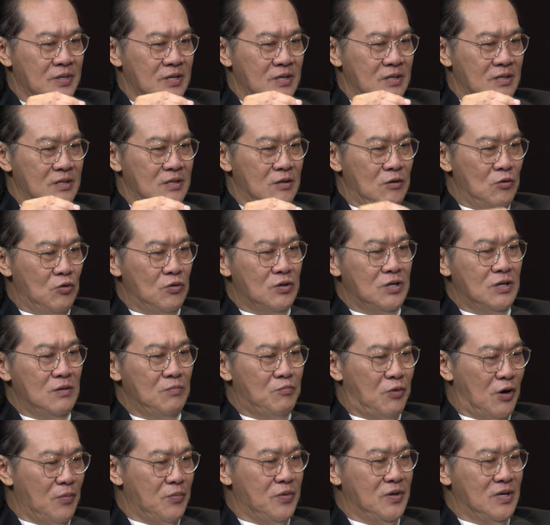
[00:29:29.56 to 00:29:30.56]
the local
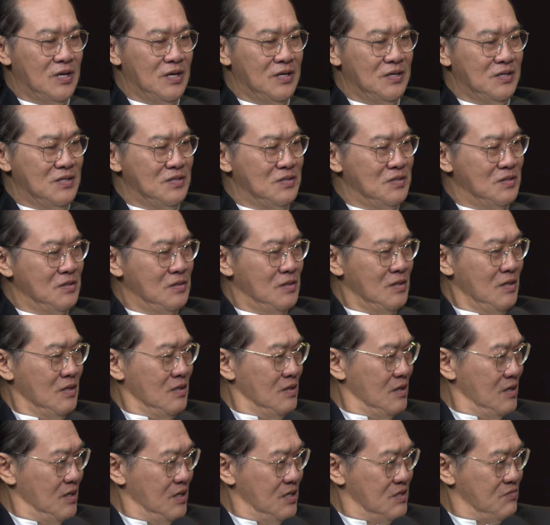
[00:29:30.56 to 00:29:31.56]
populace
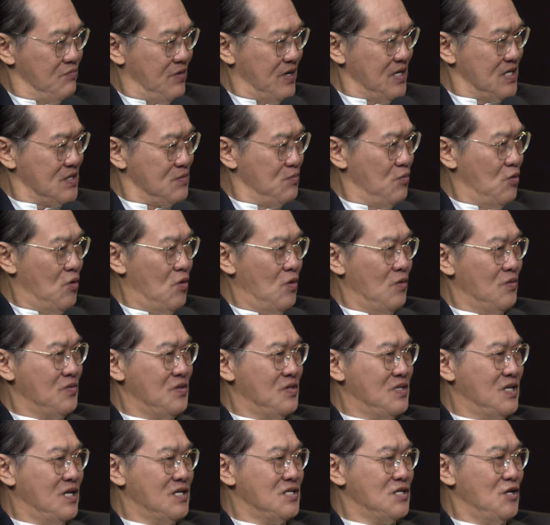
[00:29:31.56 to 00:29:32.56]
is very small.
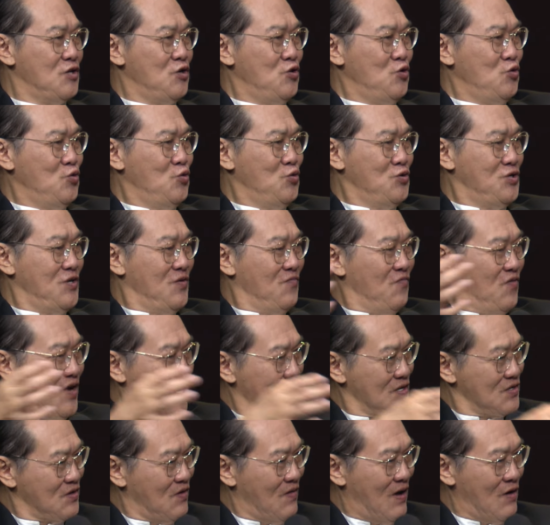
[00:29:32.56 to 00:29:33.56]
There's a huge
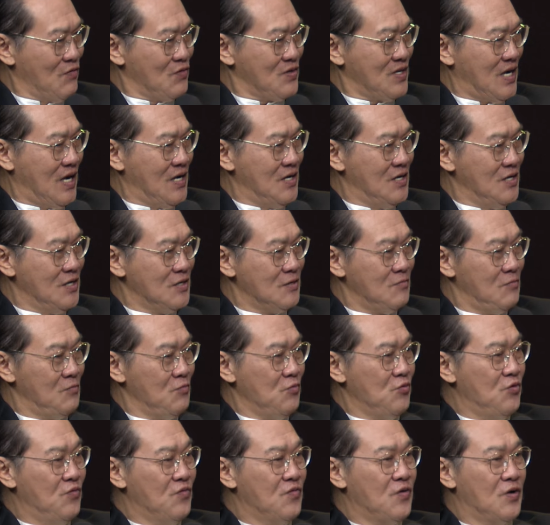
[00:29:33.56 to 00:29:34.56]
influx of outsiders
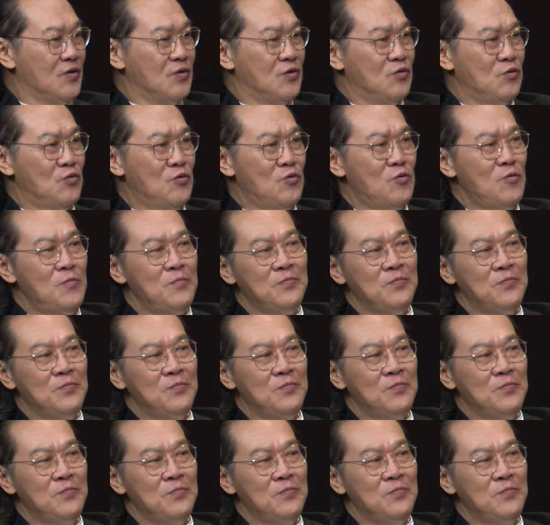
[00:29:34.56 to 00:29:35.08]
who've got no